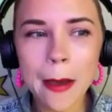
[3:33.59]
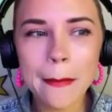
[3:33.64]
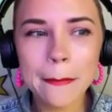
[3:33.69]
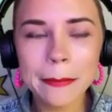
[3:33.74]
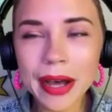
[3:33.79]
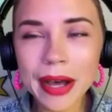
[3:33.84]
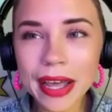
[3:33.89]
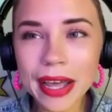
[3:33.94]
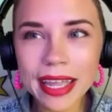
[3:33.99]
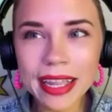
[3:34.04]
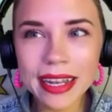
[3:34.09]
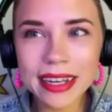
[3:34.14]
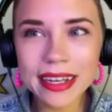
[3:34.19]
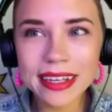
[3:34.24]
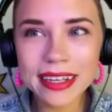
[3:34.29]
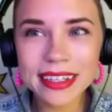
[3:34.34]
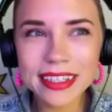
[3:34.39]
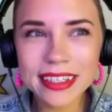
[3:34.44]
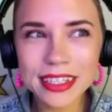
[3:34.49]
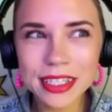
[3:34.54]
But
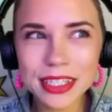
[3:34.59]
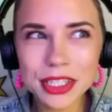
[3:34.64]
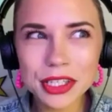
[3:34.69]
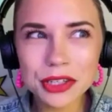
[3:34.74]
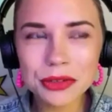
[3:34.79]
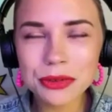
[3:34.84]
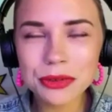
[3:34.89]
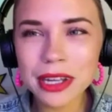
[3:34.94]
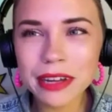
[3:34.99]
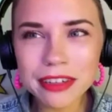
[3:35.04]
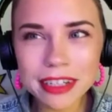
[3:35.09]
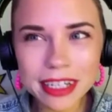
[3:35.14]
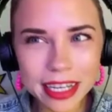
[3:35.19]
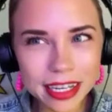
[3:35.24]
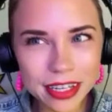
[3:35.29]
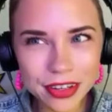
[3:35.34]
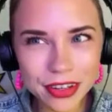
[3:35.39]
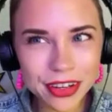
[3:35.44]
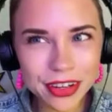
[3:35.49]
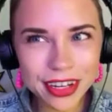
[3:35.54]
you never
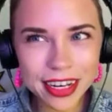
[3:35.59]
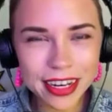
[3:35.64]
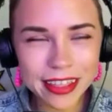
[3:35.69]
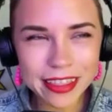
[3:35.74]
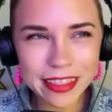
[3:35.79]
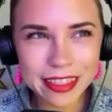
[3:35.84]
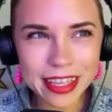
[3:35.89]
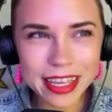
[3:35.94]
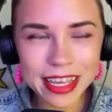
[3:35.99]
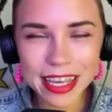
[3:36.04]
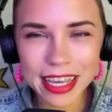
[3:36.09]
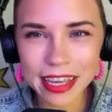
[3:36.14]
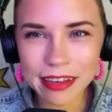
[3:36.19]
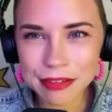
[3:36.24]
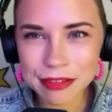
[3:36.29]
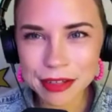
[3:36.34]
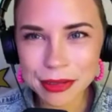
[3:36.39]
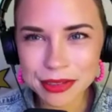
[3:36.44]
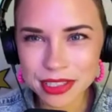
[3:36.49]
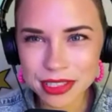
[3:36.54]
get good at a thing if
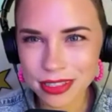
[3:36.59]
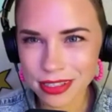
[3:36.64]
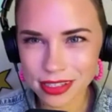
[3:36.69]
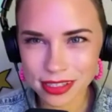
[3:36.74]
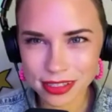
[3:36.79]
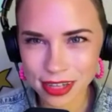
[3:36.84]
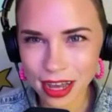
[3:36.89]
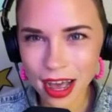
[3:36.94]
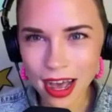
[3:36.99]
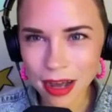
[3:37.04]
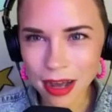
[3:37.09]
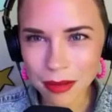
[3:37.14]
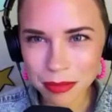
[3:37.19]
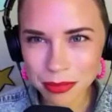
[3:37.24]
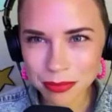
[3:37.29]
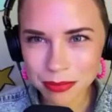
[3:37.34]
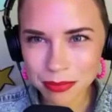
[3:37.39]
you just stop